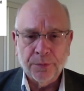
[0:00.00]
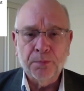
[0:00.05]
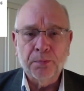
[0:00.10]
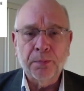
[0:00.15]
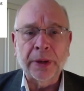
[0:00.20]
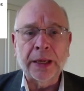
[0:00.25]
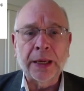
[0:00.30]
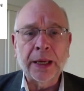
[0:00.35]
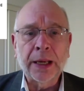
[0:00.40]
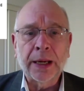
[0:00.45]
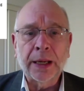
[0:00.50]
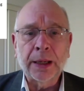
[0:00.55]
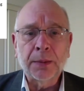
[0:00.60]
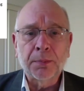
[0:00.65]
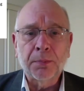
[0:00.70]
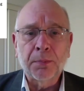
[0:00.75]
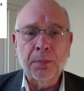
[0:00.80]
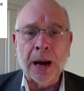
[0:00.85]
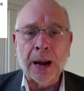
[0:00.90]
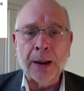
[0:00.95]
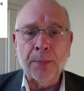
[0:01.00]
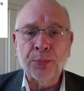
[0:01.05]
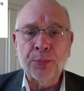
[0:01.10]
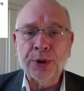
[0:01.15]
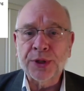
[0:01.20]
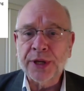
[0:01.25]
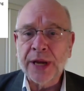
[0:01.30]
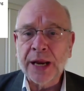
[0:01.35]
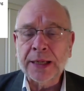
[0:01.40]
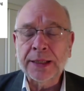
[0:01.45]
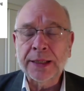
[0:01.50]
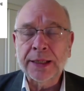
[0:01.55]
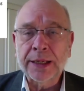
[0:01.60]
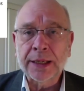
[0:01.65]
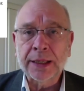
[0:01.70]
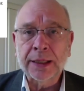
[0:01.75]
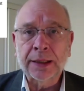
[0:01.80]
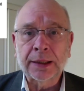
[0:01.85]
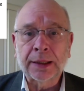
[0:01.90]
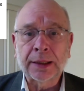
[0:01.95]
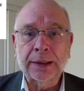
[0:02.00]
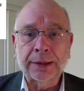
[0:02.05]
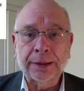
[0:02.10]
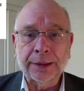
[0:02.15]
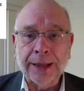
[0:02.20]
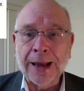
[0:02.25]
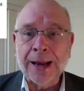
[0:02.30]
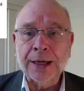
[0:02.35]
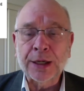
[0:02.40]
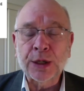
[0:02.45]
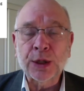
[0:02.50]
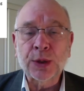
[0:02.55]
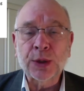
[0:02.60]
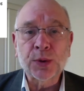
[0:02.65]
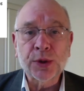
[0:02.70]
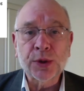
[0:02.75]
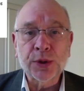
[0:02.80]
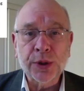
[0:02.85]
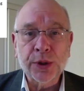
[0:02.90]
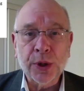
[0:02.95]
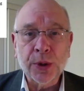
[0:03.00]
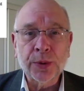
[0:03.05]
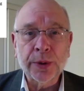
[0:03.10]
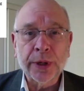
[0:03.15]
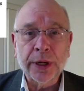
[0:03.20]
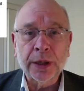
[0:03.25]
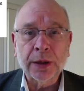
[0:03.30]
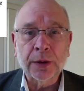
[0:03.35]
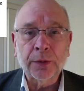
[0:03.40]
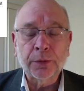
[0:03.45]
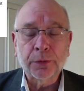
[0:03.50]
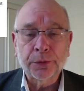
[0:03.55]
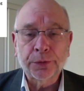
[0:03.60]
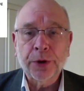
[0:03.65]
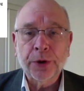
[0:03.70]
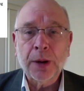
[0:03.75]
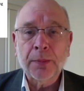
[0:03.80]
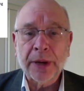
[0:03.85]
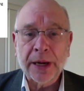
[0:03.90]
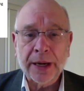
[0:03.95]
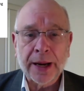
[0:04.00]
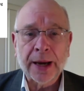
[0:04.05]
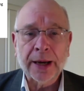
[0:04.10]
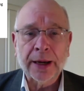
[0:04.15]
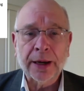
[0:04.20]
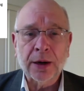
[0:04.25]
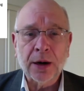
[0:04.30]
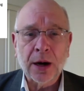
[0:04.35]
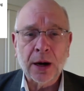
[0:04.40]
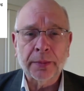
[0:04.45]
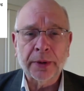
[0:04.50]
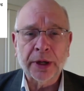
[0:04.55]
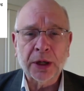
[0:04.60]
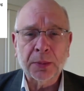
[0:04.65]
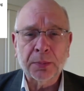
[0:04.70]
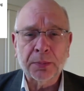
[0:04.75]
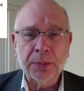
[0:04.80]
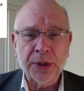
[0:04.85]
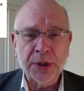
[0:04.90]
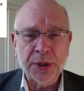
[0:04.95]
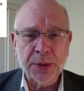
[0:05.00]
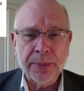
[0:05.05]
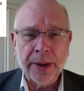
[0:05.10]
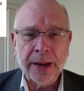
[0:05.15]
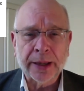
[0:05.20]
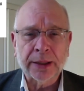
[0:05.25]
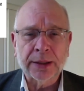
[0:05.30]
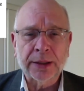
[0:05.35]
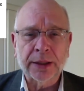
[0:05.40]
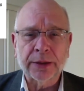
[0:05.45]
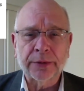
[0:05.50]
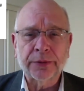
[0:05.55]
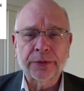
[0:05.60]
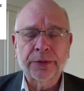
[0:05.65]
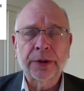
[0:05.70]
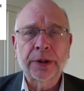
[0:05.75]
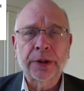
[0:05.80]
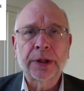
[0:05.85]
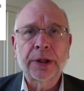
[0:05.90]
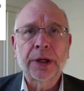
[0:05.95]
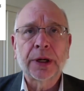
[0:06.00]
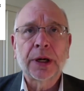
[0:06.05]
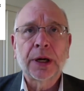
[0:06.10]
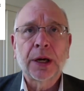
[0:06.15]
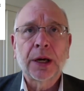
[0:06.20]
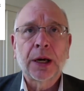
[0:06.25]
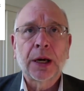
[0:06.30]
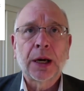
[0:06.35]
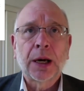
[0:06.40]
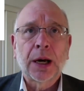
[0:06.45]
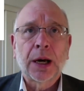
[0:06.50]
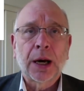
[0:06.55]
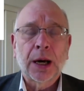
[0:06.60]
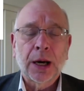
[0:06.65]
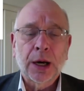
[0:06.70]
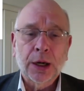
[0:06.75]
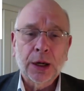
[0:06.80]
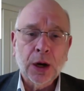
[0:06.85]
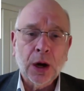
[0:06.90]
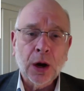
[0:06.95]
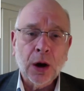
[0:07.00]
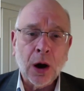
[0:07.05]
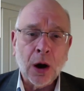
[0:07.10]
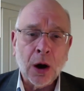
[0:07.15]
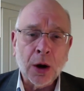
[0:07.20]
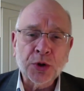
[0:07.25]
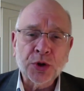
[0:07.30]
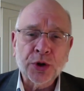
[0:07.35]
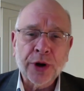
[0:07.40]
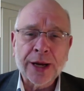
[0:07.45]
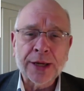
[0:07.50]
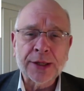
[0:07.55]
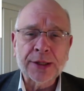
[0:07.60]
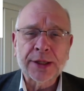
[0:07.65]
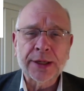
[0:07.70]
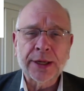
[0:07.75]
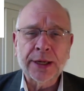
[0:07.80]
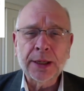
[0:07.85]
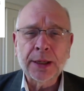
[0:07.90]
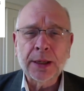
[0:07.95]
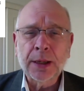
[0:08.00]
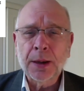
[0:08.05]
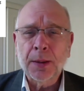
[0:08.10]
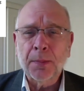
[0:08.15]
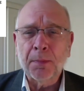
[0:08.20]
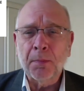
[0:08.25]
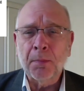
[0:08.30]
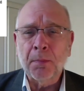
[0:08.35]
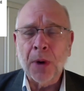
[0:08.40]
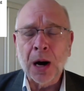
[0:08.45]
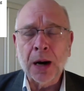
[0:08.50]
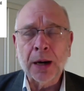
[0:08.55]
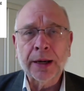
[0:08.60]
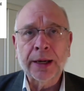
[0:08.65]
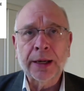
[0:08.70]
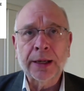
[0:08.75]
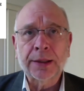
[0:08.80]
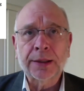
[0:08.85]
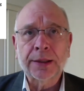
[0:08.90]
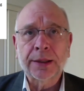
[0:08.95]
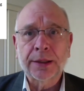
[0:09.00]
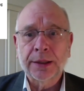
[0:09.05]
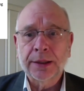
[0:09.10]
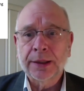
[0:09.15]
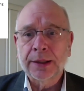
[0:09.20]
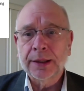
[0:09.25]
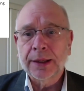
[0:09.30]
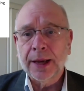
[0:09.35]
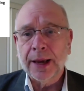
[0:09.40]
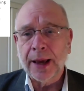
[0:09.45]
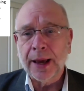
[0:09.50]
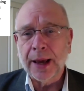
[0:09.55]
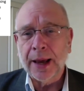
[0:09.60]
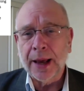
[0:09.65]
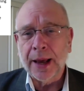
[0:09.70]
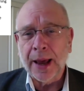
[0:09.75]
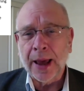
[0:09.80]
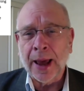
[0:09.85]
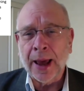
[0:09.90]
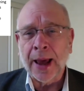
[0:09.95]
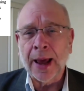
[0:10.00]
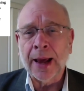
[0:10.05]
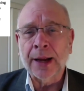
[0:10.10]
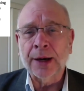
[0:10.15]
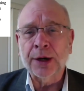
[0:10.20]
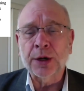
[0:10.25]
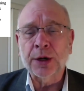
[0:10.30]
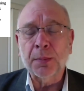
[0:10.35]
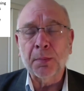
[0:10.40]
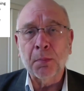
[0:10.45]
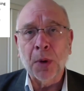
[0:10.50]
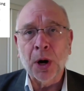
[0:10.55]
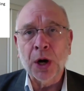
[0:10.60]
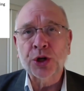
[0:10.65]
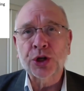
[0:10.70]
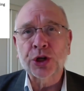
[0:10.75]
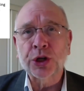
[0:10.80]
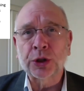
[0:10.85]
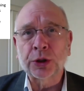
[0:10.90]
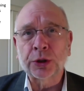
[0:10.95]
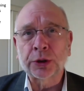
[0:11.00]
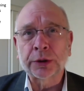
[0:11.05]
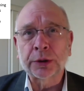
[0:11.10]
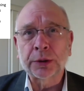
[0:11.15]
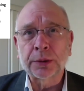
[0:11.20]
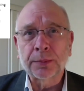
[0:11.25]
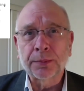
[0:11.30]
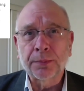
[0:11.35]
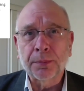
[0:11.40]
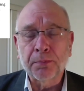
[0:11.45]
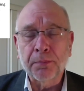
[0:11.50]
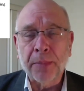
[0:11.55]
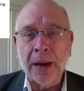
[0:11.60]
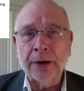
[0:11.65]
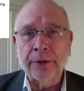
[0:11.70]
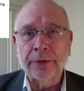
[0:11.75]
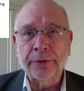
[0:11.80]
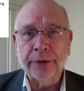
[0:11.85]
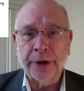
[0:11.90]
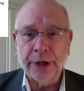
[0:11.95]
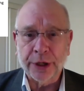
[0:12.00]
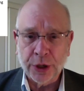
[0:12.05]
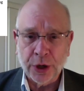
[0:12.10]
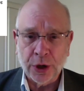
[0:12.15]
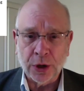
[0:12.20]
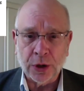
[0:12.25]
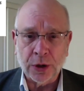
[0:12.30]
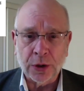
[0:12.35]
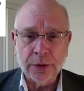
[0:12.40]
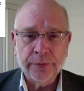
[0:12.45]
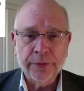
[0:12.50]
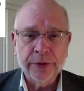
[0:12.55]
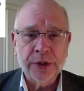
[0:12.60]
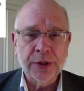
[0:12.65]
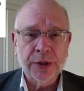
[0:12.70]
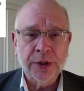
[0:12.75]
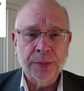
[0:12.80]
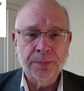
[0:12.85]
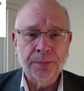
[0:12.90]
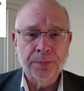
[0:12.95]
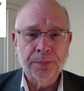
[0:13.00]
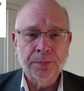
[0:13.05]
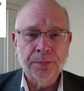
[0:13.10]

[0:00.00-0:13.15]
beginning by presenting land use zoning from an economic perspective, contrasting market and marginal benefit curves.